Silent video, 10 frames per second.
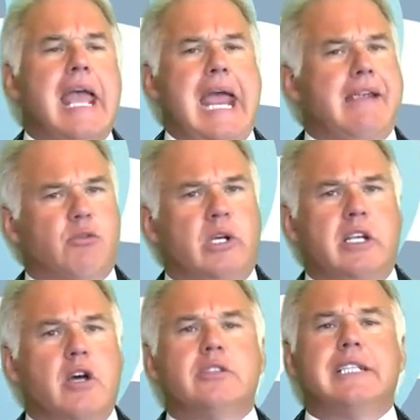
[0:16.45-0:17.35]
everyone
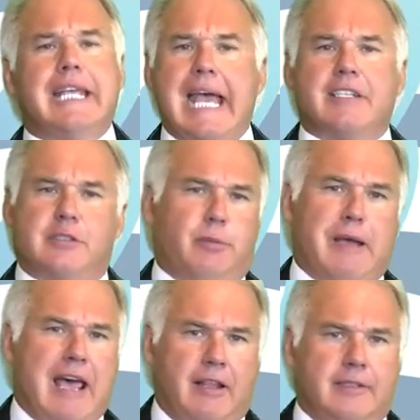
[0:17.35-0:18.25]
goes and casts their
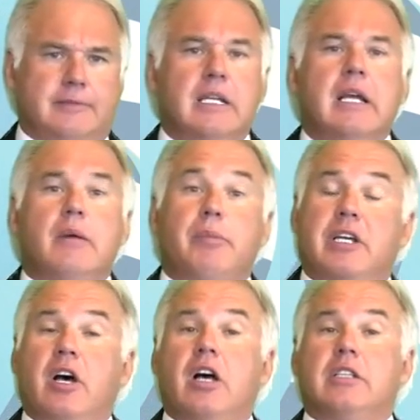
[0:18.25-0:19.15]
ballot
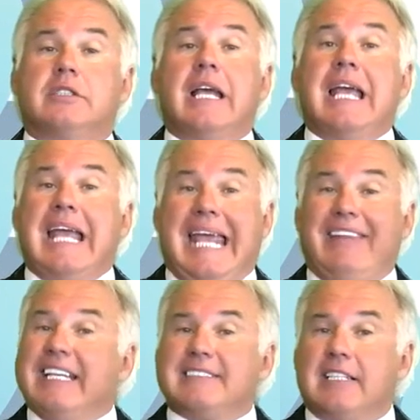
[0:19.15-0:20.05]
because
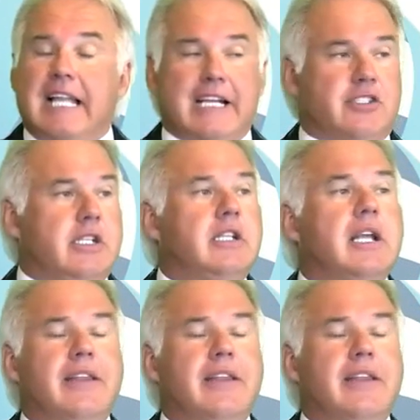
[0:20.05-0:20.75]
in this election,